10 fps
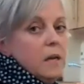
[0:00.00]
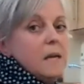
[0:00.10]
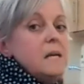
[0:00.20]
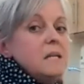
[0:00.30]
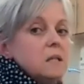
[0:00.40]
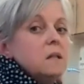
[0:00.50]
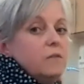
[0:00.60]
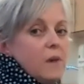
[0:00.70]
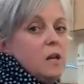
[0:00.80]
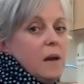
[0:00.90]
It is the
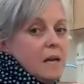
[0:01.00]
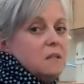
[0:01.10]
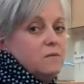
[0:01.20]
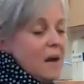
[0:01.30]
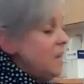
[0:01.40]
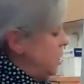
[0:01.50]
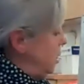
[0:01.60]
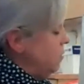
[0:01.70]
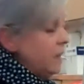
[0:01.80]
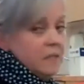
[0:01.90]
value, has the
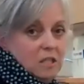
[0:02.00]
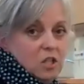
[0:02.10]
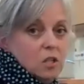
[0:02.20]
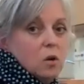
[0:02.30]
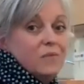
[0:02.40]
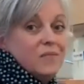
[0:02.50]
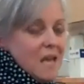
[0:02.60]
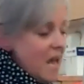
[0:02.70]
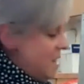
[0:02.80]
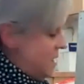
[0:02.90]
value, that digit of
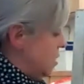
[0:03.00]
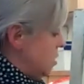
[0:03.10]
10.